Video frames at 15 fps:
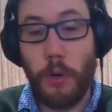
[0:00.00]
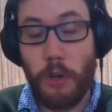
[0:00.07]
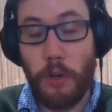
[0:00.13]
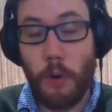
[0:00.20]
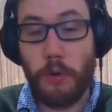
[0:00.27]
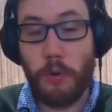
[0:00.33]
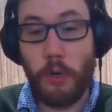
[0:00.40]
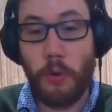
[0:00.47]

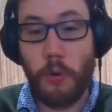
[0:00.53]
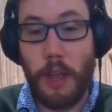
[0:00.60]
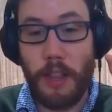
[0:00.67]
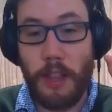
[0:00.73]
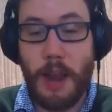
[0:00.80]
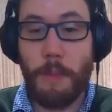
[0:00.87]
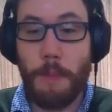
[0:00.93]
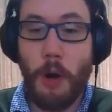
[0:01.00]

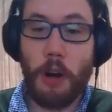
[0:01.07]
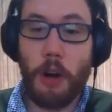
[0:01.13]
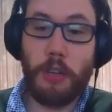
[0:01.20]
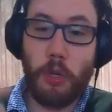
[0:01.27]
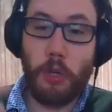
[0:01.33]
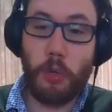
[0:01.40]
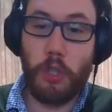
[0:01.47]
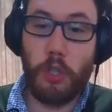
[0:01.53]

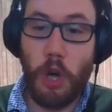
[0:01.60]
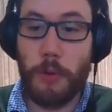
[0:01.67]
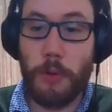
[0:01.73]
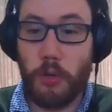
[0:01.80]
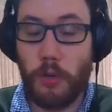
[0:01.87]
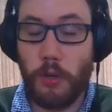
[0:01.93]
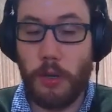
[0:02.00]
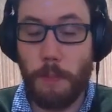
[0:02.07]
landmark to
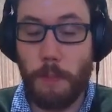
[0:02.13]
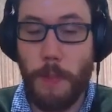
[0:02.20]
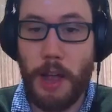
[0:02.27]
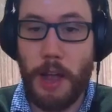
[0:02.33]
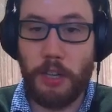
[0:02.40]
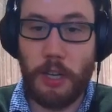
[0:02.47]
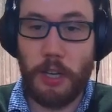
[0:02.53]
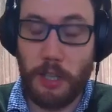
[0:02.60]
geometry
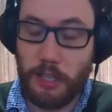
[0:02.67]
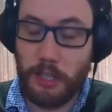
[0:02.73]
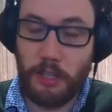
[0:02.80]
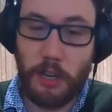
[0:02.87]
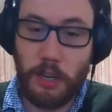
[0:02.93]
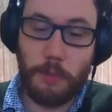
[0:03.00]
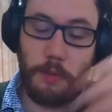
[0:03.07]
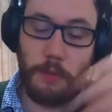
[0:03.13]
matching, at
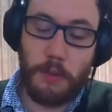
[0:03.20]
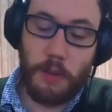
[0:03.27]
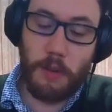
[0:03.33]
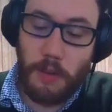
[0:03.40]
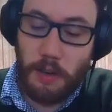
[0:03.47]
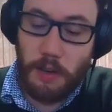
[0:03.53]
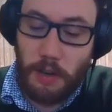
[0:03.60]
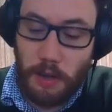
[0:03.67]
least not
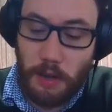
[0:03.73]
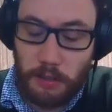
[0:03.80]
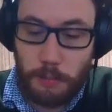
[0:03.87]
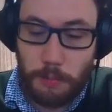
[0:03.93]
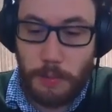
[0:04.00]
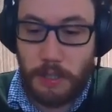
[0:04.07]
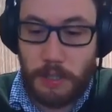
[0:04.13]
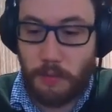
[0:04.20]

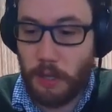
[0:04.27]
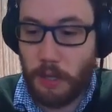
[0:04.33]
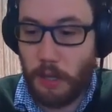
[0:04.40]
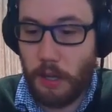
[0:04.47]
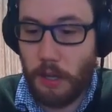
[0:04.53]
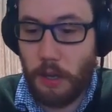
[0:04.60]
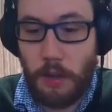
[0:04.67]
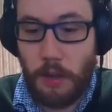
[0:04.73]

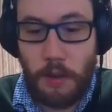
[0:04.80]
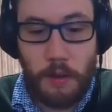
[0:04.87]
specifically.